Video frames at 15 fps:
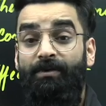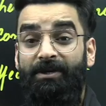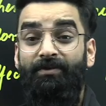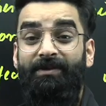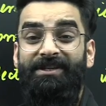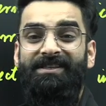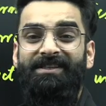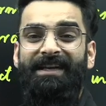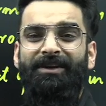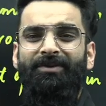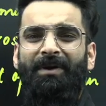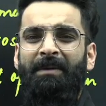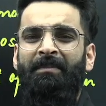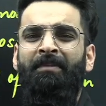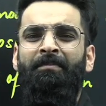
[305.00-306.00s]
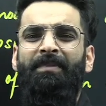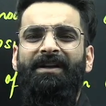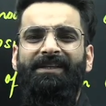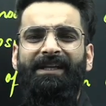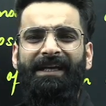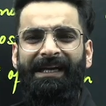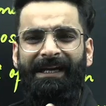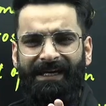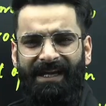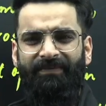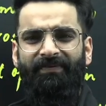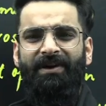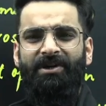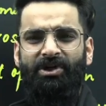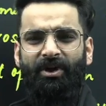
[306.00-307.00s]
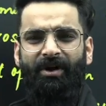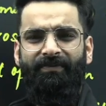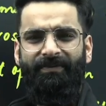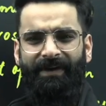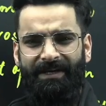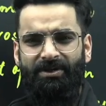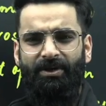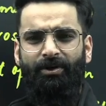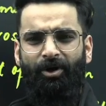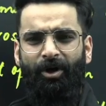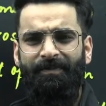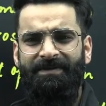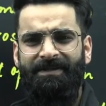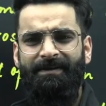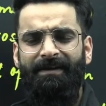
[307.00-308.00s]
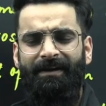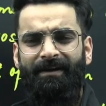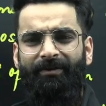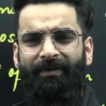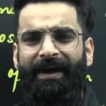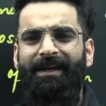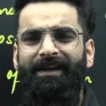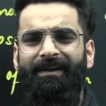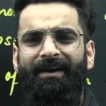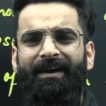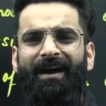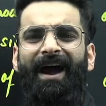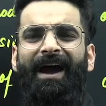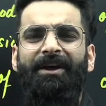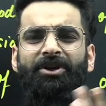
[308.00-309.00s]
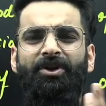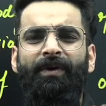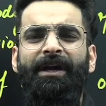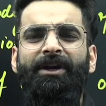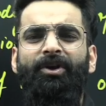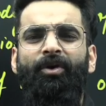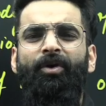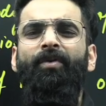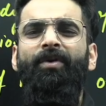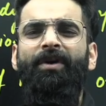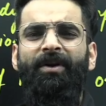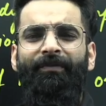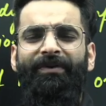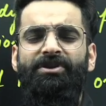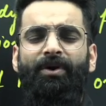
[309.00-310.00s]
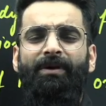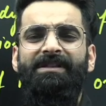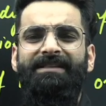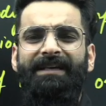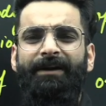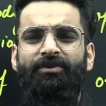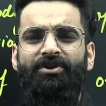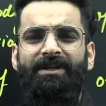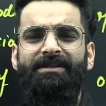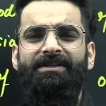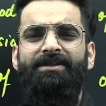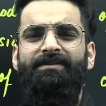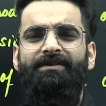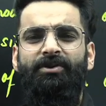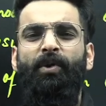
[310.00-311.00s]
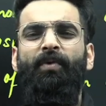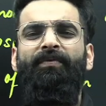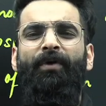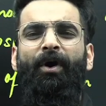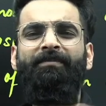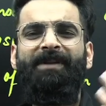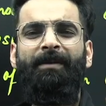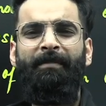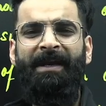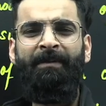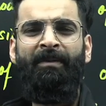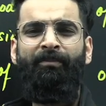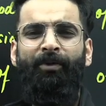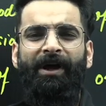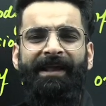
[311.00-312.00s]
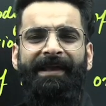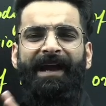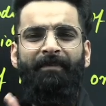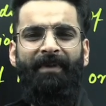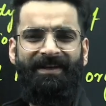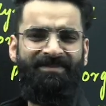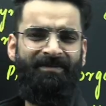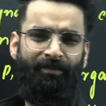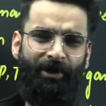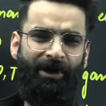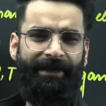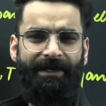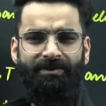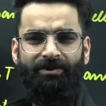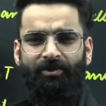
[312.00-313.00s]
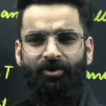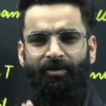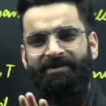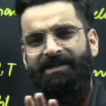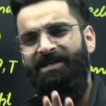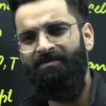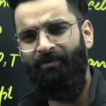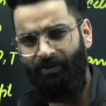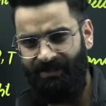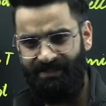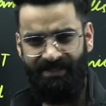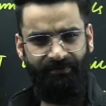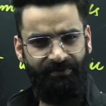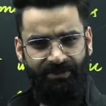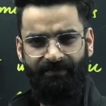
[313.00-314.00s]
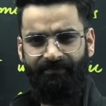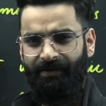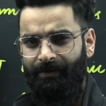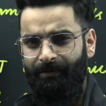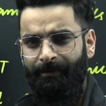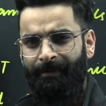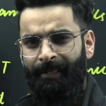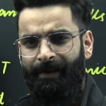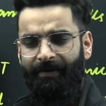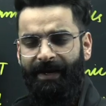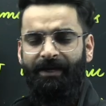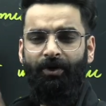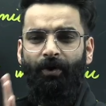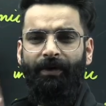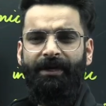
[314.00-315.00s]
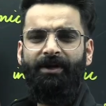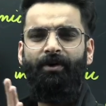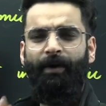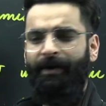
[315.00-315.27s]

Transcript: you just need to remember the definition of azeotropes right and you need to know which all solutions do form the minimum boiling and maximum boiling azeotropes that's more than sufficient for you right no need to go